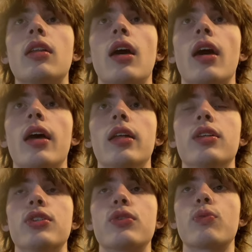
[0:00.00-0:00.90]
I
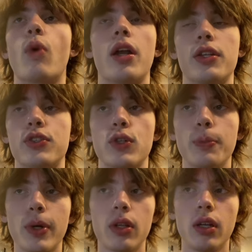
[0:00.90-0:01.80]
just wanted to
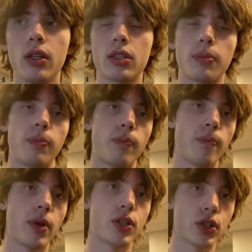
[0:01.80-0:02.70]
scoop early to
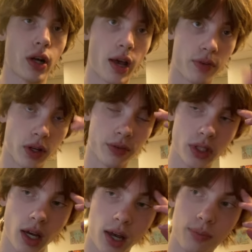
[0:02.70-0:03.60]
make sure I have enough
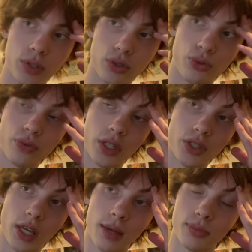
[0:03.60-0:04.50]
time to finish
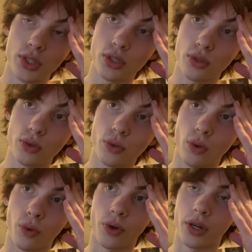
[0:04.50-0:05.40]
a game 2
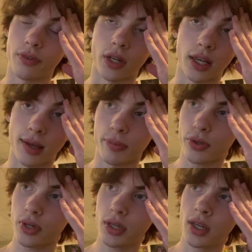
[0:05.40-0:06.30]
or even a game
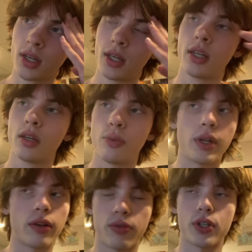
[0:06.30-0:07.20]
3. We
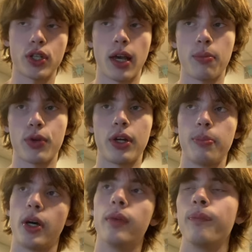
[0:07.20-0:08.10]
didn't finish a game 3,
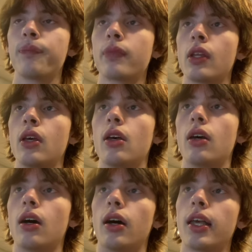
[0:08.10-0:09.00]
but
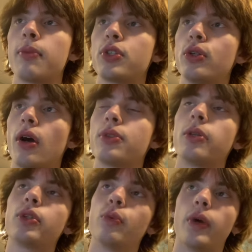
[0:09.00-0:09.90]
game 2 I was
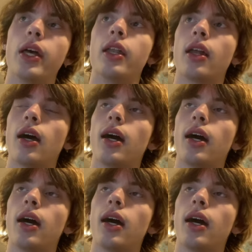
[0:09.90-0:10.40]
able to win.